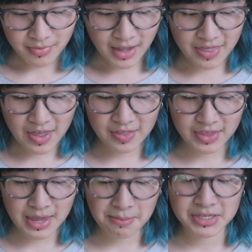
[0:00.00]
And then
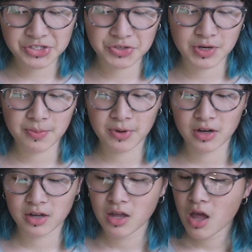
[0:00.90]
the mystery
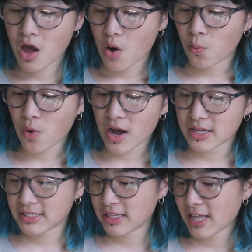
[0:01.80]
book
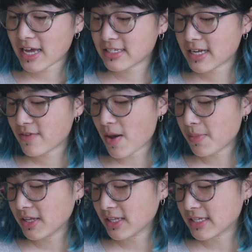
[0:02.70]
was The Last Day of
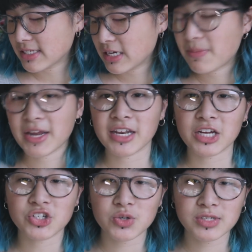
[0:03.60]
Emily Lindsey by
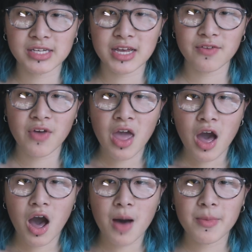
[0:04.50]
Nick Joseph.
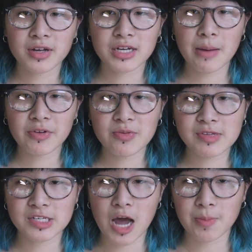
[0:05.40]
Coming from
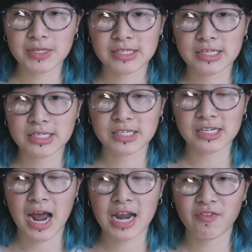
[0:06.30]
the synopsis, this
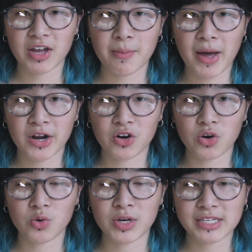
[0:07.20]
is kind of like about a
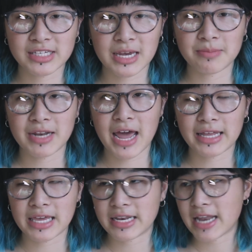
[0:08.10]
girl who gets
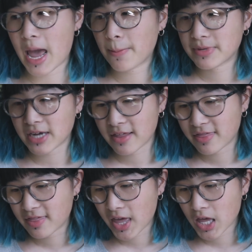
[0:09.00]
kidnapped, I
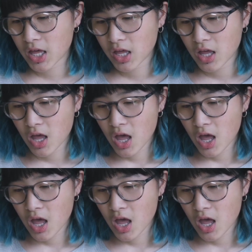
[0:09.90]
think.